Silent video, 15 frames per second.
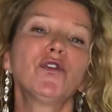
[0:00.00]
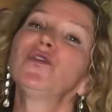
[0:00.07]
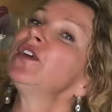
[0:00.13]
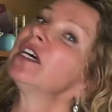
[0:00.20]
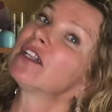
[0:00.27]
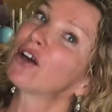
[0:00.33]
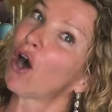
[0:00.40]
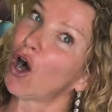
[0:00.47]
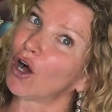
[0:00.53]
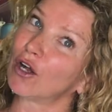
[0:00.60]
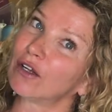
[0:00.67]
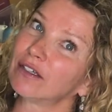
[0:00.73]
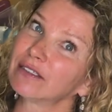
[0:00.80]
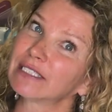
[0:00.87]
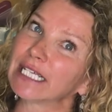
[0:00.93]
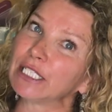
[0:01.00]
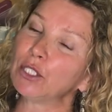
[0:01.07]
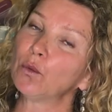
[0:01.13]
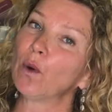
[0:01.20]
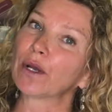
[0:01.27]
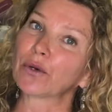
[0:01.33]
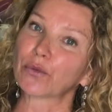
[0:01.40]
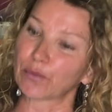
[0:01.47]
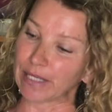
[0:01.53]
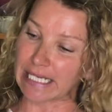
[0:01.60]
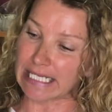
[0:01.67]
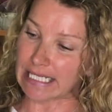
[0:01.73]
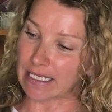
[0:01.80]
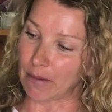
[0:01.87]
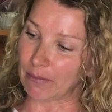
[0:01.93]
feel called, then you want to
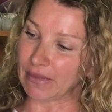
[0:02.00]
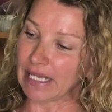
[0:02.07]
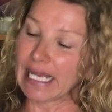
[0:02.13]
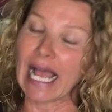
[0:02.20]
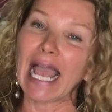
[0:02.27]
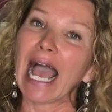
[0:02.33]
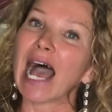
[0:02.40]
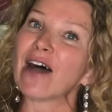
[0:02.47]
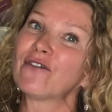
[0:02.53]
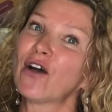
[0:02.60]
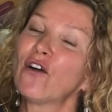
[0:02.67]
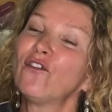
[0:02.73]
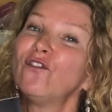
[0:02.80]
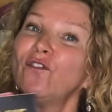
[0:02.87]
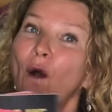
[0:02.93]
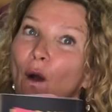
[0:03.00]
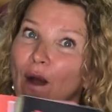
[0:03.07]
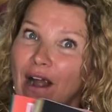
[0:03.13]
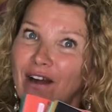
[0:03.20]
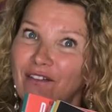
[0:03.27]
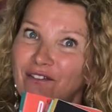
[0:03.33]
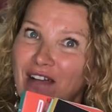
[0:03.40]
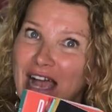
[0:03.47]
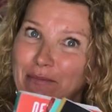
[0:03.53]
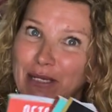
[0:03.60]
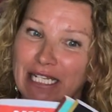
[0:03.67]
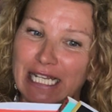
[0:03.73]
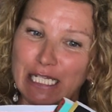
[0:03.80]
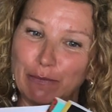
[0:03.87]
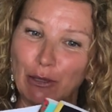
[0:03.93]
read something. I have 4
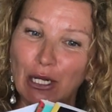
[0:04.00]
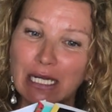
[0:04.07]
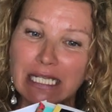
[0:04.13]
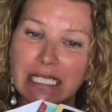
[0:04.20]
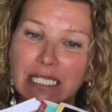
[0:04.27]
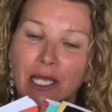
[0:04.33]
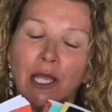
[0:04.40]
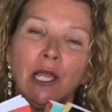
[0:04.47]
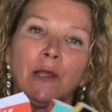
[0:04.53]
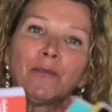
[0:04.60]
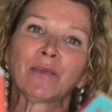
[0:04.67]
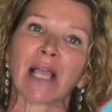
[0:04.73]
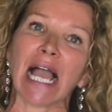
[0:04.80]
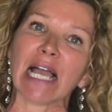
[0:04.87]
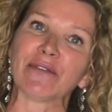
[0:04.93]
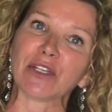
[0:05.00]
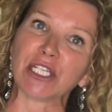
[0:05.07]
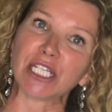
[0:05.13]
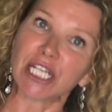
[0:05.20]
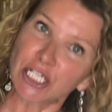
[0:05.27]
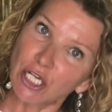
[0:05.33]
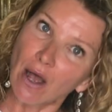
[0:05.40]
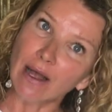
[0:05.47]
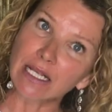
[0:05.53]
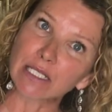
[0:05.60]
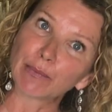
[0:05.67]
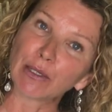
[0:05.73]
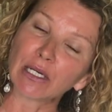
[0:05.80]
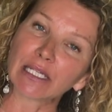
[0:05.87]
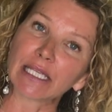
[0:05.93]
fabulous books. I have a detox
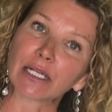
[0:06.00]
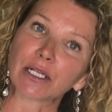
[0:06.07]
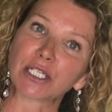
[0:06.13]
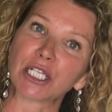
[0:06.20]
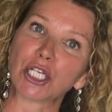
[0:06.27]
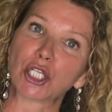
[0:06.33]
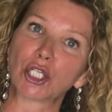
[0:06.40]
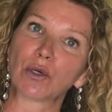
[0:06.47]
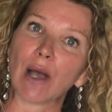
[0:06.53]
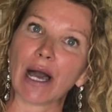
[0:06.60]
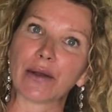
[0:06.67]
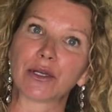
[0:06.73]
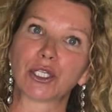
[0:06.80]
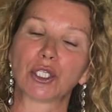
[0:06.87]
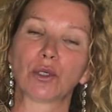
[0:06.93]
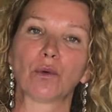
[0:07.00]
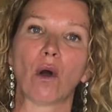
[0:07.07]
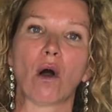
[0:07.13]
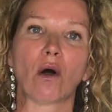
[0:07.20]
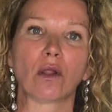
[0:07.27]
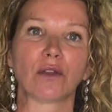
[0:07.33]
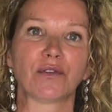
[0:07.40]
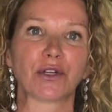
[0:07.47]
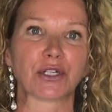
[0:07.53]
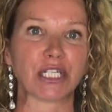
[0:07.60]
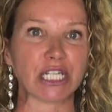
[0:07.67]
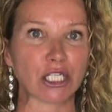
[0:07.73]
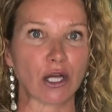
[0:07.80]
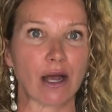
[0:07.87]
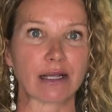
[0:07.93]
book that'll teach you how to do all of your
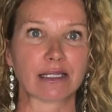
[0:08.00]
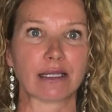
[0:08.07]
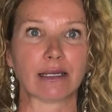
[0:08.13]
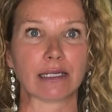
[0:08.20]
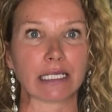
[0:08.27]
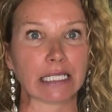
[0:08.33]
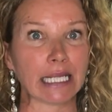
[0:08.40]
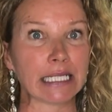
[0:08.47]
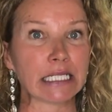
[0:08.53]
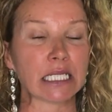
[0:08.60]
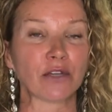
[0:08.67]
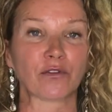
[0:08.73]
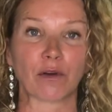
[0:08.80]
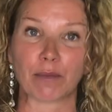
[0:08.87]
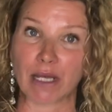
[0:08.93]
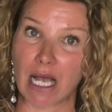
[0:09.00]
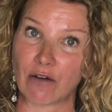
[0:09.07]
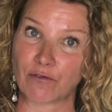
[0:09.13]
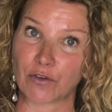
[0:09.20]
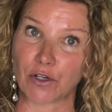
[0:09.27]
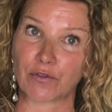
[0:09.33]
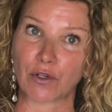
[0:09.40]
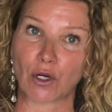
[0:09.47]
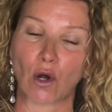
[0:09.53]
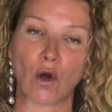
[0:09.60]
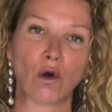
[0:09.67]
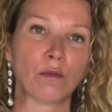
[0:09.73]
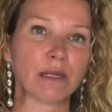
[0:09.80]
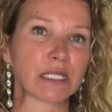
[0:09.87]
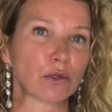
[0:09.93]
detoxing and cleansing from the comfort of your
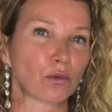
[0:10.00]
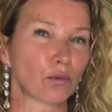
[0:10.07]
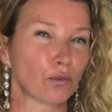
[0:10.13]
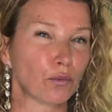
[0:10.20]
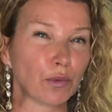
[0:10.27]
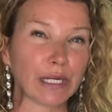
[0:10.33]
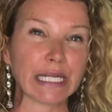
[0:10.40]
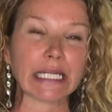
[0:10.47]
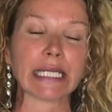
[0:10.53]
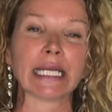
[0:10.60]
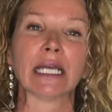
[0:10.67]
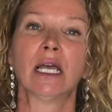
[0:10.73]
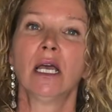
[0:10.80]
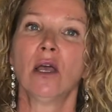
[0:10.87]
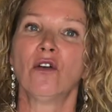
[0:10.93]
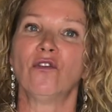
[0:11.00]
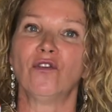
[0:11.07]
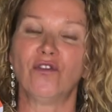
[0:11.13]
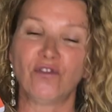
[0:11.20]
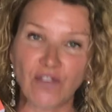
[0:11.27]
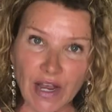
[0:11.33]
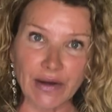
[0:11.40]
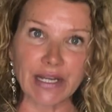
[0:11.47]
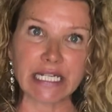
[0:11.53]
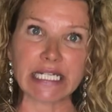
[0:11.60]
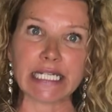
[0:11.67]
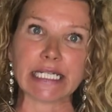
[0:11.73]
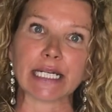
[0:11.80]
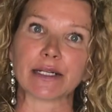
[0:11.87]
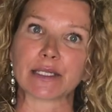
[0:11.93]
home. It's a really very
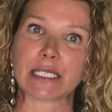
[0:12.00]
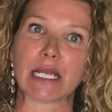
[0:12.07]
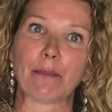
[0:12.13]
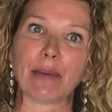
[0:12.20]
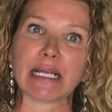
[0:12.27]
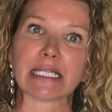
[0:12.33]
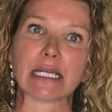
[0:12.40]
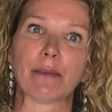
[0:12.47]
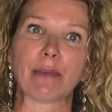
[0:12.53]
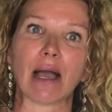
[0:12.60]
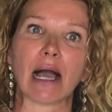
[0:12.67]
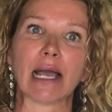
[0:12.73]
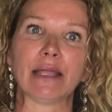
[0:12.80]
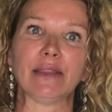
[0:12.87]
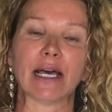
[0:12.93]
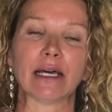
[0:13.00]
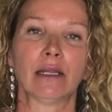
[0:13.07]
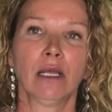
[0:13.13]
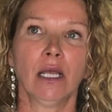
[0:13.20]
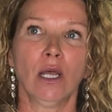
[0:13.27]
detailed step-by-step guide that